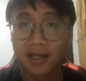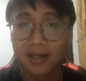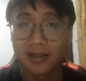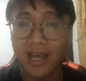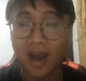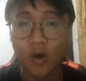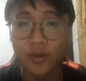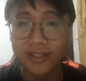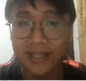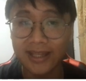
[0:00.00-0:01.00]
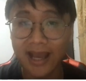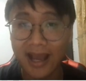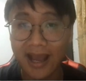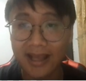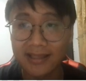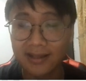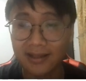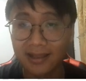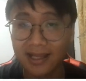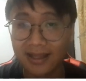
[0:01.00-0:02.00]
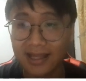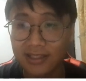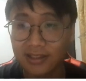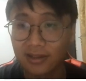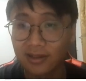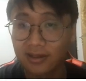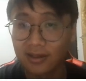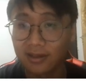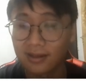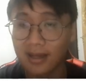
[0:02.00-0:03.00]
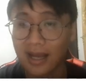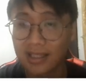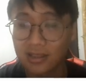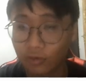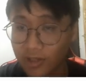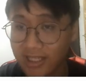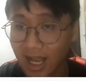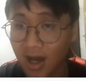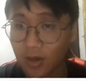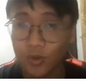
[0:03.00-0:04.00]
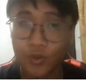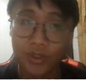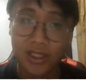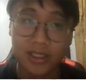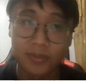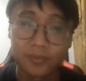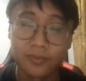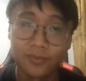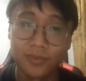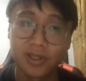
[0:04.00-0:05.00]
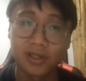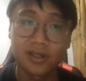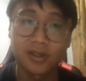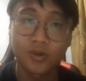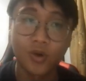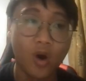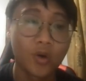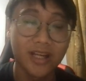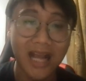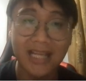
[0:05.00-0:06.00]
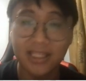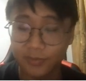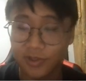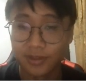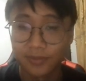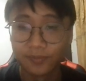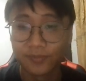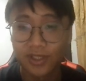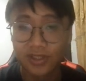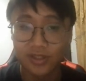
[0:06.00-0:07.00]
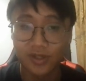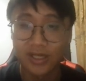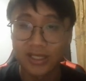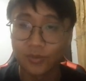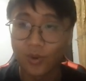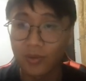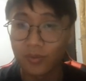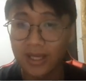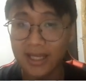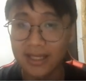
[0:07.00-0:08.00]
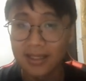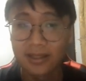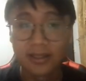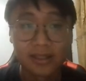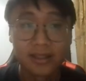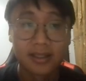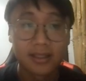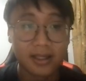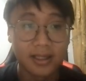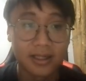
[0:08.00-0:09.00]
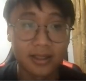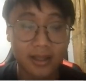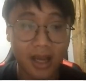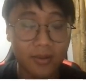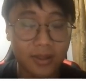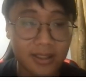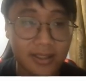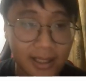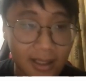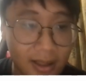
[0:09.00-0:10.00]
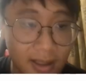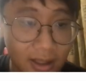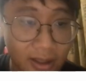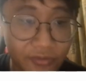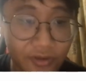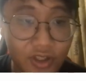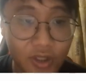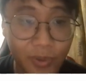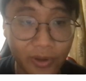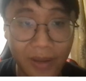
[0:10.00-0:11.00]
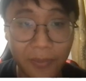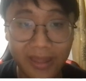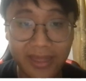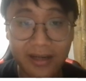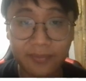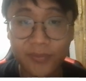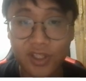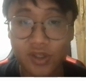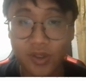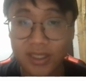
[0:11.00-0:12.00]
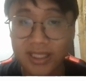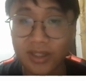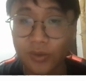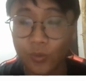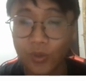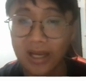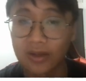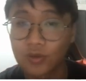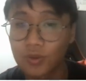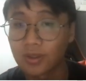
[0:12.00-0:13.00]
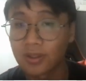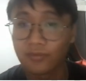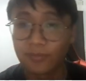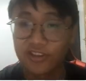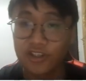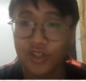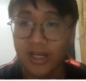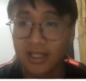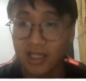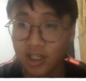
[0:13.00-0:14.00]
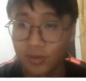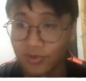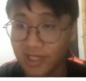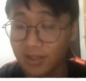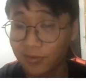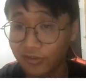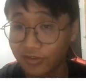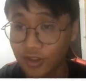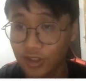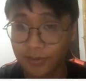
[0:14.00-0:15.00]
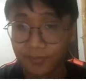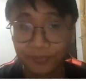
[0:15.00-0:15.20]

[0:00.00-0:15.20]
collect all the data as linked list as result to all the customer. So it's one way. Now let's get a feature provide method. So here we have two feature and a completable feature.